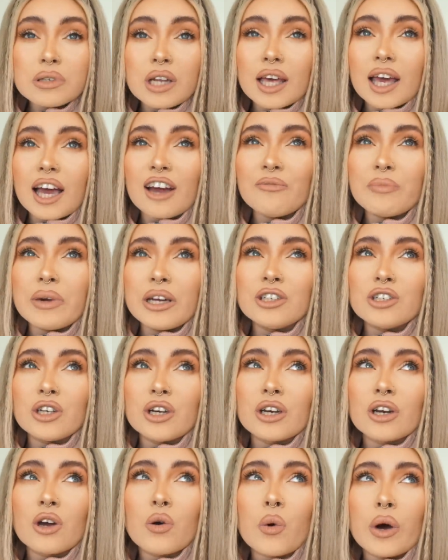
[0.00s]
like I've been
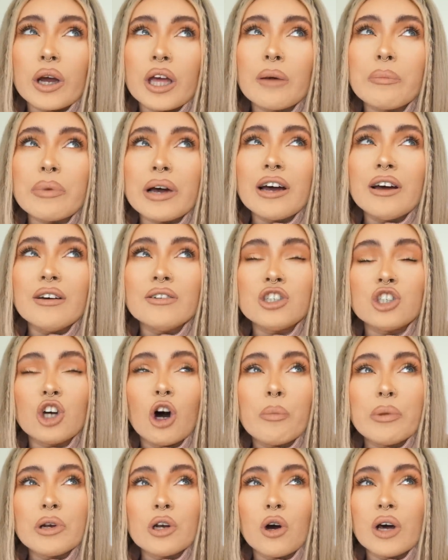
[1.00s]
doing quite a bit of
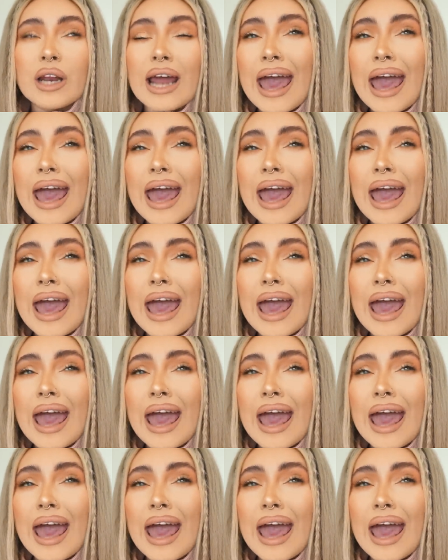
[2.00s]
shopping on